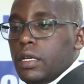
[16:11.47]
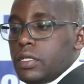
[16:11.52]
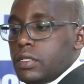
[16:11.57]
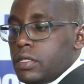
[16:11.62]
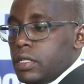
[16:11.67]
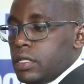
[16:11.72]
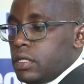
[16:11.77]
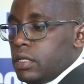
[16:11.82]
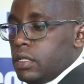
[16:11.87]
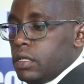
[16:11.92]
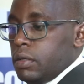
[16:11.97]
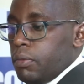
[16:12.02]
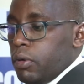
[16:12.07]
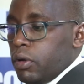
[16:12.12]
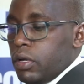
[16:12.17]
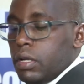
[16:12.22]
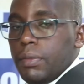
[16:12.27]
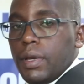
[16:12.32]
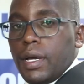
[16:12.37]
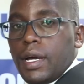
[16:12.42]
treaty
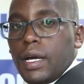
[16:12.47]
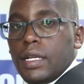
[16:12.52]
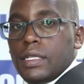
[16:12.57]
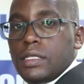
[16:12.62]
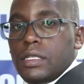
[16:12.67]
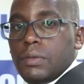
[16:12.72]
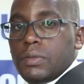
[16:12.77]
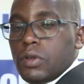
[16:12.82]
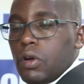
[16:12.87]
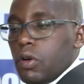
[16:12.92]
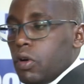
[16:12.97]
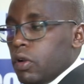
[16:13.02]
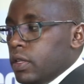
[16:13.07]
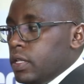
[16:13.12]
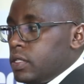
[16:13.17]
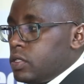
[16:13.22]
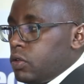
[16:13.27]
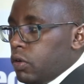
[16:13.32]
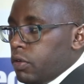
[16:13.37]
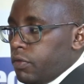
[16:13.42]
body mechanisms, all
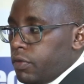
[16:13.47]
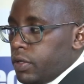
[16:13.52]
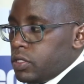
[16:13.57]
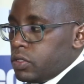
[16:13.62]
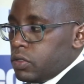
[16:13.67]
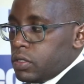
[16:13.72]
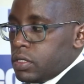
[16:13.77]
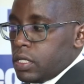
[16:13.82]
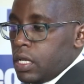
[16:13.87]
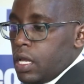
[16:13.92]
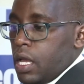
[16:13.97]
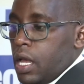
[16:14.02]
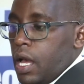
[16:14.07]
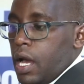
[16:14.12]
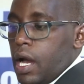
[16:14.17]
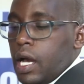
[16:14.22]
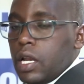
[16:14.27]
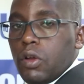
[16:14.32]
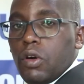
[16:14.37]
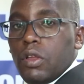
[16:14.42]
these conventions,
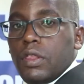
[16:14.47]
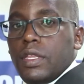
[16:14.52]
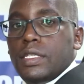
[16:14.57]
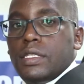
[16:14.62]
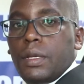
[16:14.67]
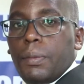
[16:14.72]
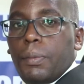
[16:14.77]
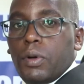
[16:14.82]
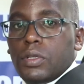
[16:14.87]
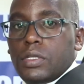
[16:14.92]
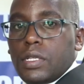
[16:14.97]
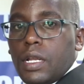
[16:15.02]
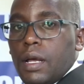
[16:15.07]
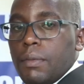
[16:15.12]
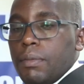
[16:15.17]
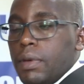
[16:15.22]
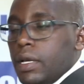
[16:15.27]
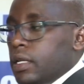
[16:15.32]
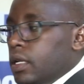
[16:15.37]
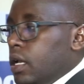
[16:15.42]
and all these reports that
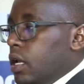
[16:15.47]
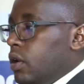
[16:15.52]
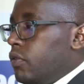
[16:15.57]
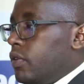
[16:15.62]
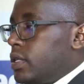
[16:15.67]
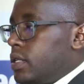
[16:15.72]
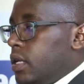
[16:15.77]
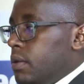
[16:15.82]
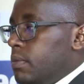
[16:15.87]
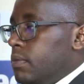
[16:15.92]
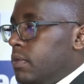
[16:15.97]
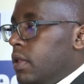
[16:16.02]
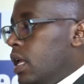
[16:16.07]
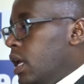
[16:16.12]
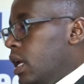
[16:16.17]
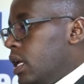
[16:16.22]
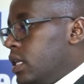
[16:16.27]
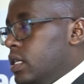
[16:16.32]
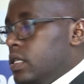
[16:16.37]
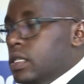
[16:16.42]
are being done over time.
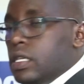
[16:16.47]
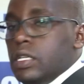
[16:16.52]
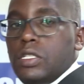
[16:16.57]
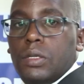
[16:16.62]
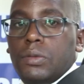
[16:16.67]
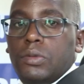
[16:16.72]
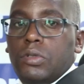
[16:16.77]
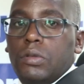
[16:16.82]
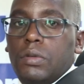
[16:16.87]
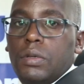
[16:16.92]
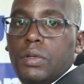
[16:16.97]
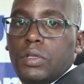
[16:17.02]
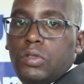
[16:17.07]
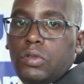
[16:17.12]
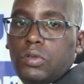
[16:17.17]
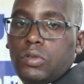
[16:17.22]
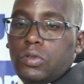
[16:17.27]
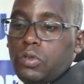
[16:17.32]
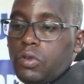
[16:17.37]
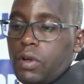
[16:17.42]
The system should be able
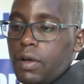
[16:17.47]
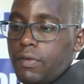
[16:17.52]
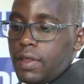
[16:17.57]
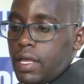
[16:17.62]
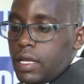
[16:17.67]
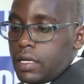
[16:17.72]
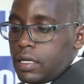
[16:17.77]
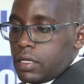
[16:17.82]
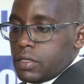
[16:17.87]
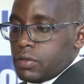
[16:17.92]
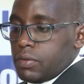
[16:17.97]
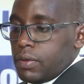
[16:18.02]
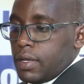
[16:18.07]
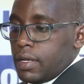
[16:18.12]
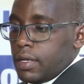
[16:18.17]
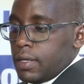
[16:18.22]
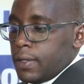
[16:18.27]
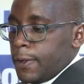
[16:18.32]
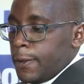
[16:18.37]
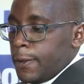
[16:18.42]
to cover that as well.